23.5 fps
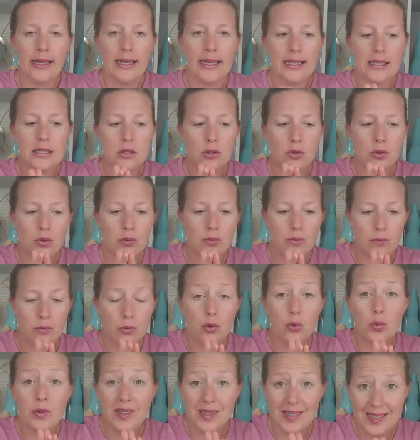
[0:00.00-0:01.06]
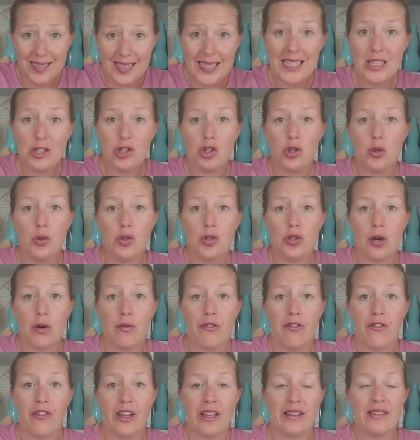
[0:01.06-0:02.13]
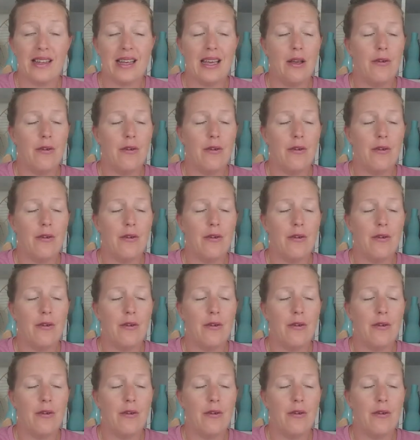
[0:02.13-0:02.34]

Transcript: is to teach you some things.